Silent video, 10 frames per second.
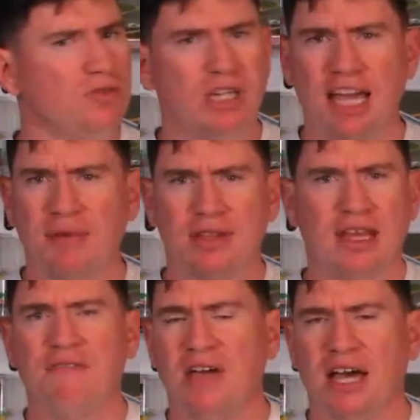you name it.
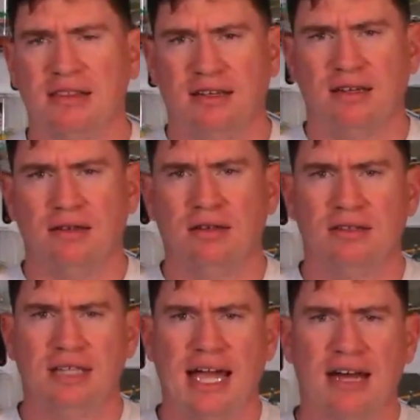They've got the
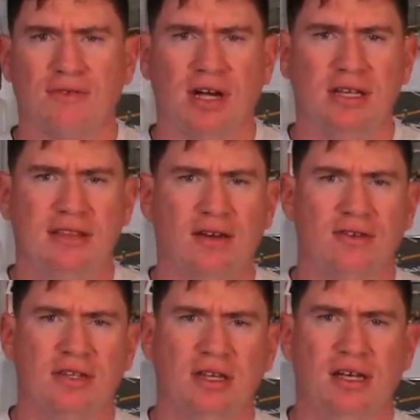data right there
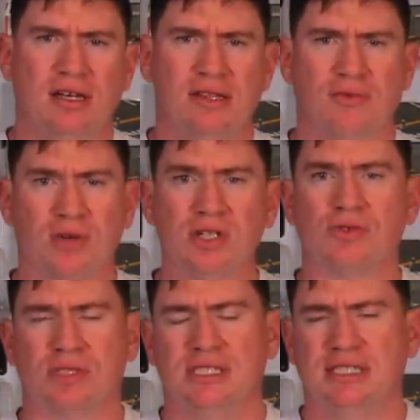and the
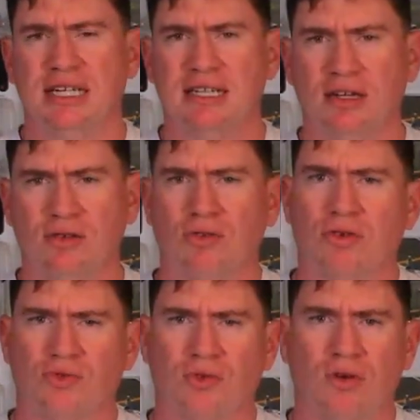resources they need in
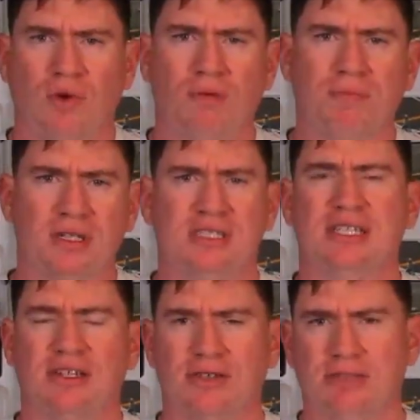order to run well, but I
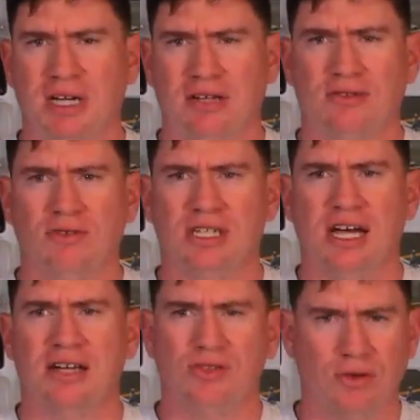still expect those
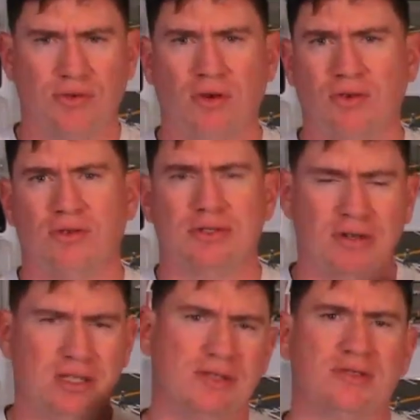guys who are road course
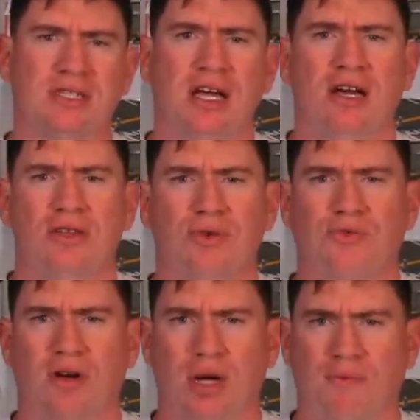racers to
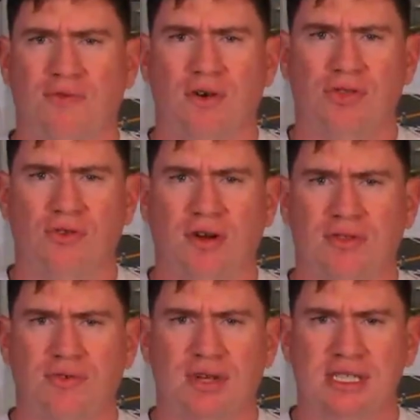run up front
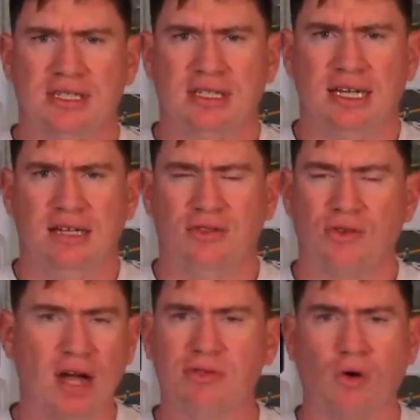throughout the rest of the day,
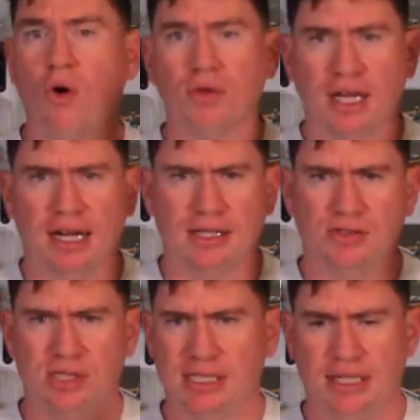throughout the whole day, I
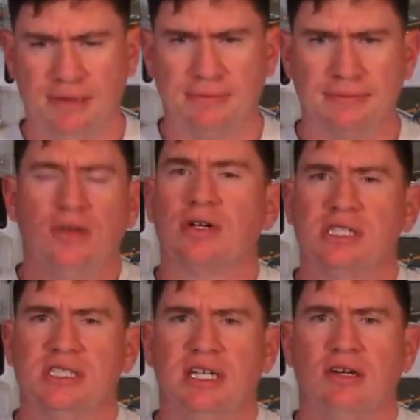should say. And you're going
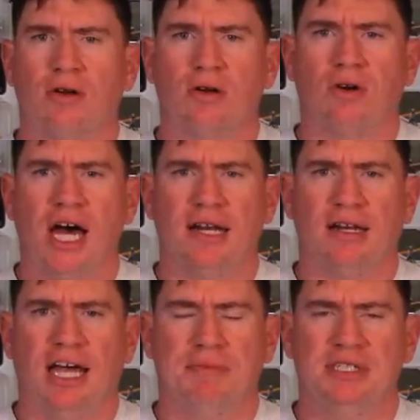to see it on our hot
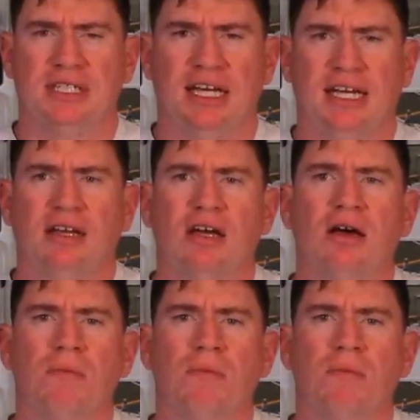lap today.